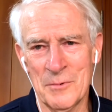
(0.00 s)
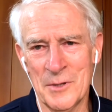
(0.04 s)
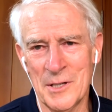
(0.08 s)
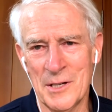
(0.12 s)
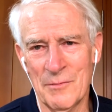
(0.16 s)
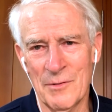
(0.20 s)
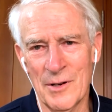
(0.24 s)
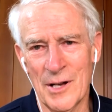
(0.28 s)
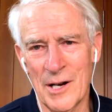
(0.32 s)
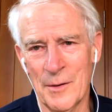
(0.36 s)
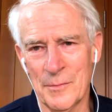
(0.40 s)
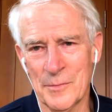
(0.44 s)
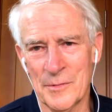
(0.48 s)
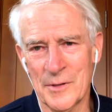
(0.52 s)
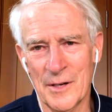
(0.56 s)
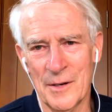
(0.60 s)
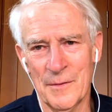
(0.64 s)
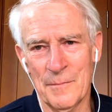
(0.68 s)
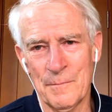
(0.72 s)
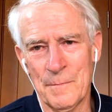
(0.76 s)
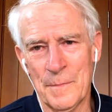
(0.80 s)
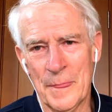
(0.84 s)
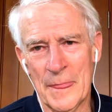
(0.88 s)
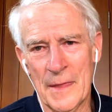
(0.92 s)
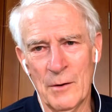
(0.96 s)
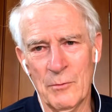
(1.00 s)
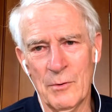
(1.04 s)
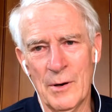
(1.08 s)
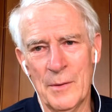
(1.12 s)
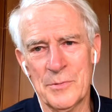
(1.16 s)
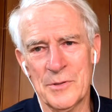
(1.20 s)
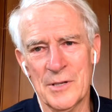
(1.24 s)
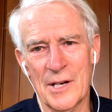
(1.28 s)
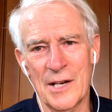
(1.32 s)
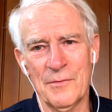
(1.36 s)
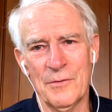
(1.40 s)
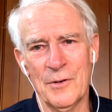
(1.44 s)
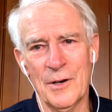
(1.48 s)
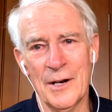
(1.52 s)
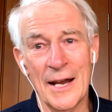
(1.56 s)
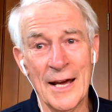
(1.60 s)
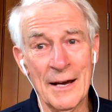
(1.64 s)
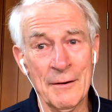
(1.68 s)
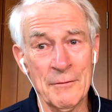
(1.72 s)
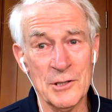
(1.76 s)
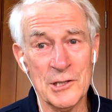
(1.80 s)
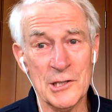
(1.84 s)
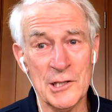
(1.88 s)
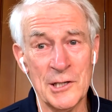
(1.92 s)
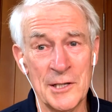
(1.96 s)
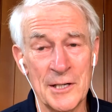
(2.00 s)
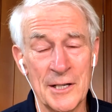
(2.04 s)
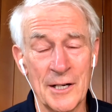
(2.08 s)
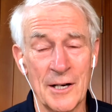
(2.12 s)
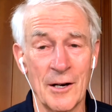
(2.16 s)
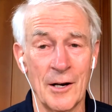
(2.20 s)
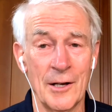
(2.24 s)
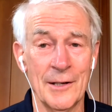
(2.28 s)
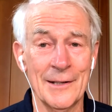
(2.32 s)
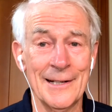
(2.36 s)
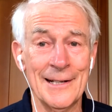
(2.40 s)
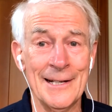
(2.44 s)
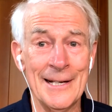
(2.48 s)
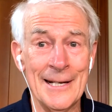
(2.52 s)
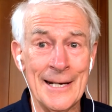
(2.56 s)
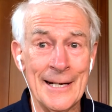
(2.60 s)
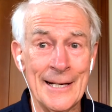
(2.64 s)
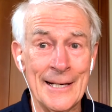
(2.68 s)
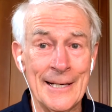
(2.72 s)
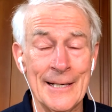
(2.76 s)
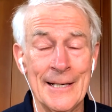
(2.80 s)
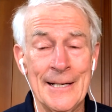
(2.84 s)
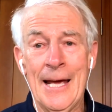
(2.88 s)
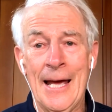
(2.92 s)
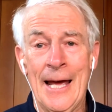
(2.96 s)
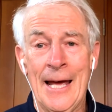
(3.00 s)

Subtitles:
we developed a website for language learning called Link.